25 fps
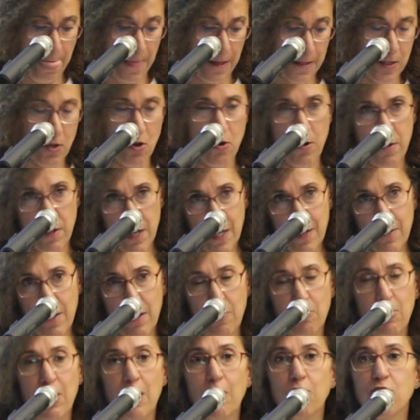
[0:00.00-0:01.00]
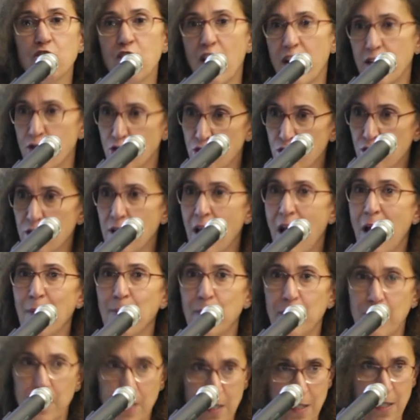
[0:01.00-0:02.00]
So I think the real change should
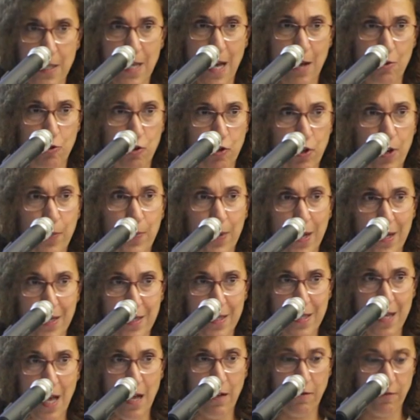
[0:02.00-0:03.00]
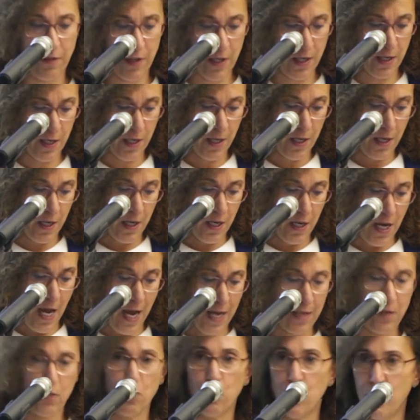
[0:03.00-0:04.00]
happen in Saudi Arabia itself,
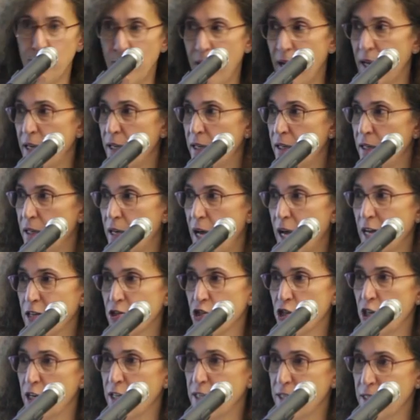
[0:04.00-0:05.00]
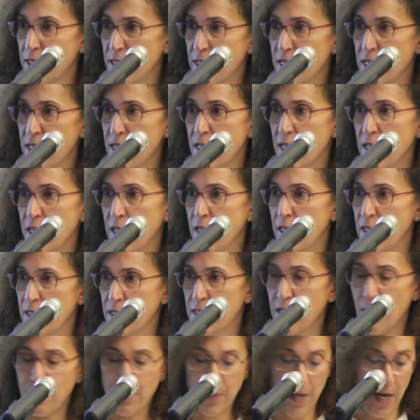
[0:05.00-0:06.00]
and we may actually see
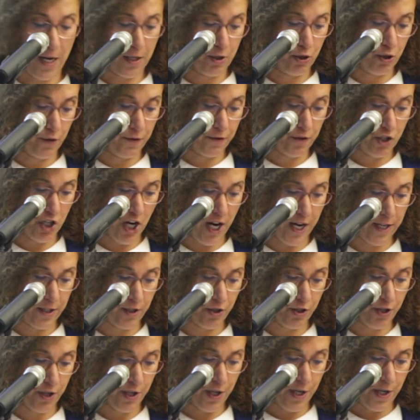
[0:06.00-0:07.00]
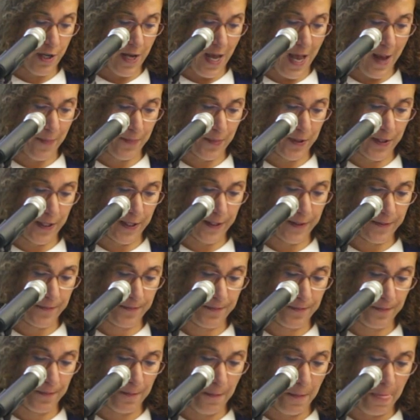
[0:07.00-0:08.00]
some kind of change happening.
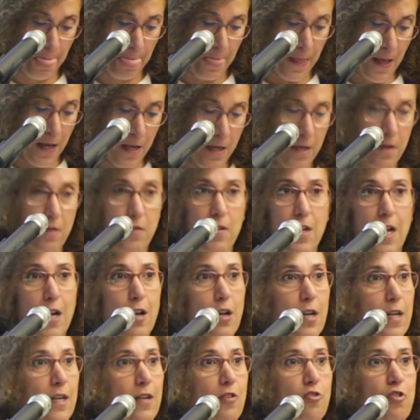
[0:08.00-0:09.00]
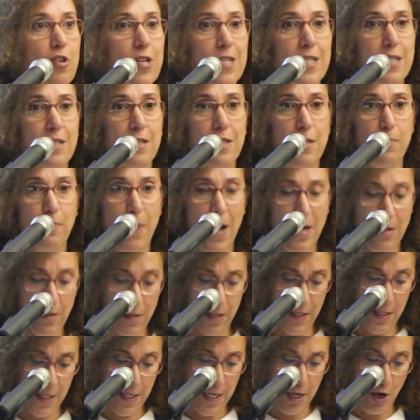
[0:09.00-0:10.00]
The increased
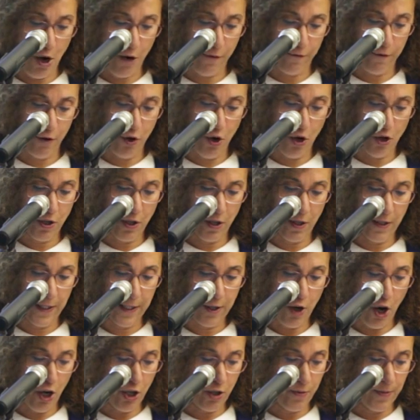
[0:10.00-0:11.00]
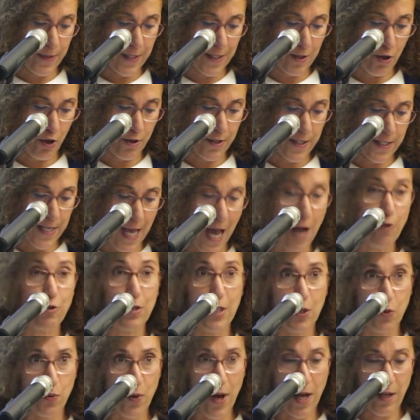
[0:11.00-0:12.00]
dependency of local economies on
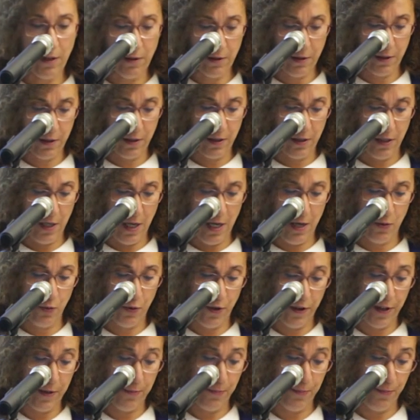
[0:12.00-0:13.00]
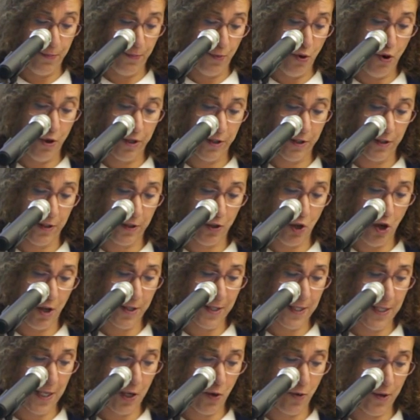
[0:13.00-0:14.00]
Saudi wealth uh, with important
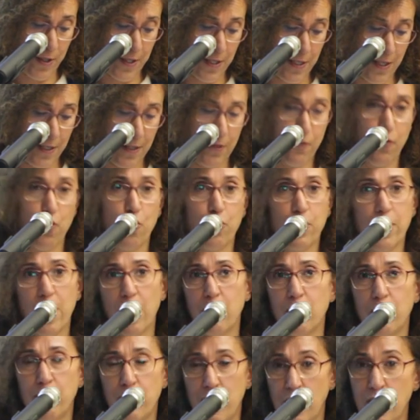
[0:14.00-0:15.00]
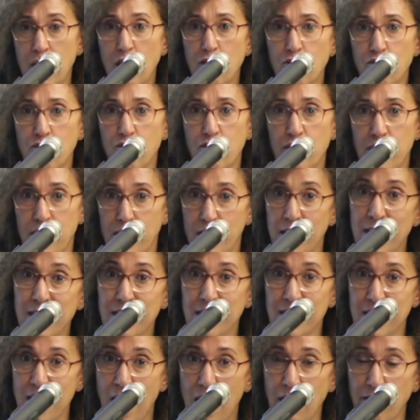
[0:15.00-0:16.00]
consequences for co the country
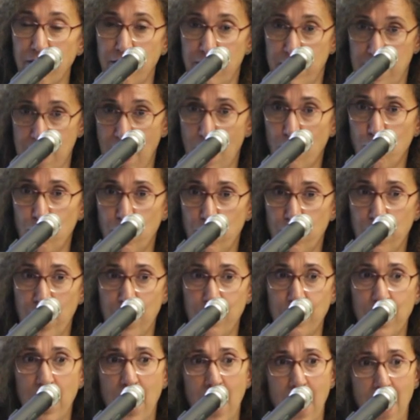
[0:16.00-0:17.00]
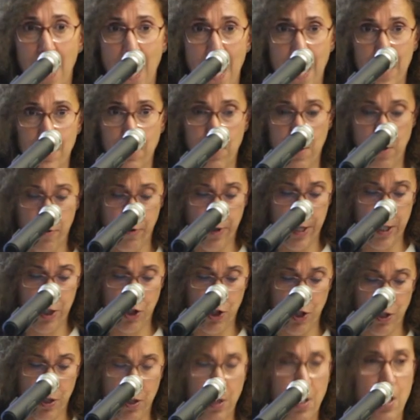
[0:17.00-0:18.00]
itself, Saudi Arabia, and the
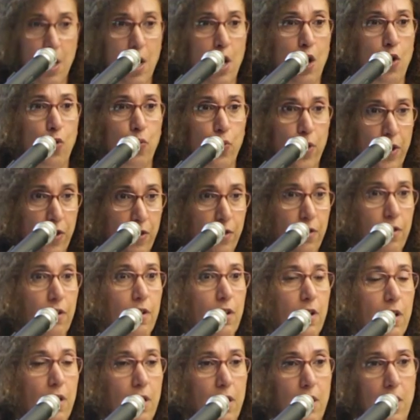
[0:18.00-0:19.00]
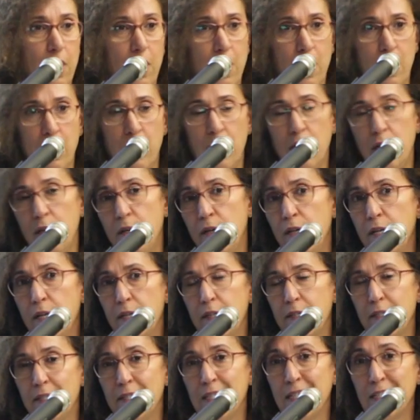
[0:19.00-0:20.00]
region. With uh,
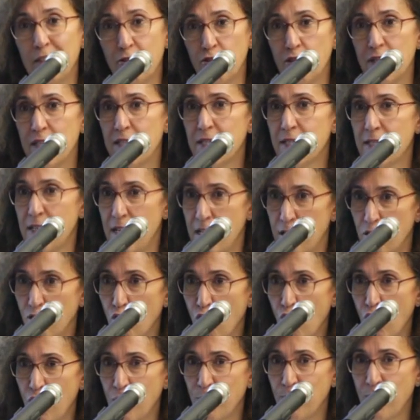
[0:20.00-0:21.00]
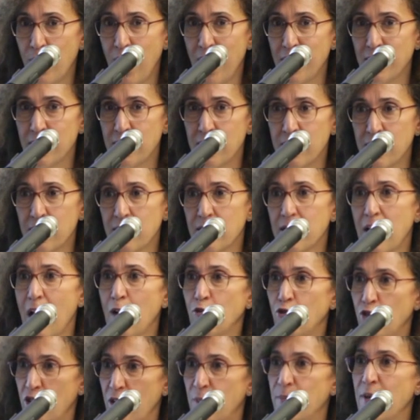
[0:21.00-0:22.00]
decrease in oil prices,
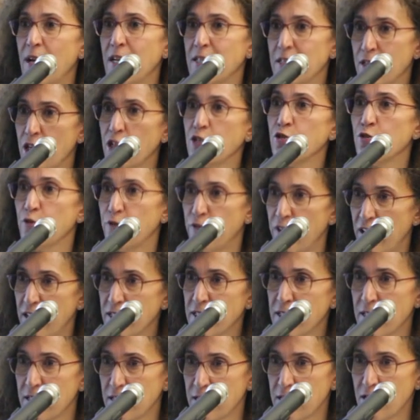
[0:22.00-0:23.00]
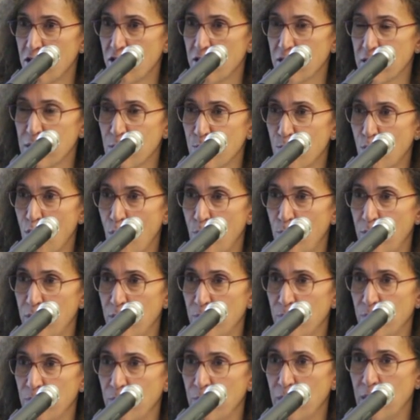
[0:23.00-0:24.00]
Saudi Arabia is going to face a serious
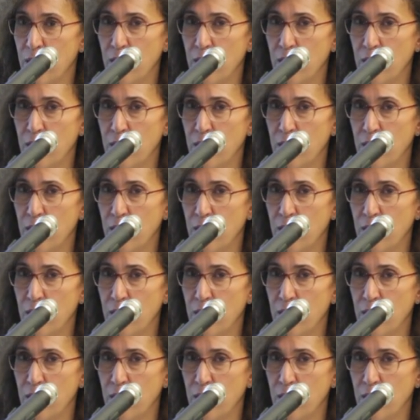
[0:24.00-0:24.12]
problem.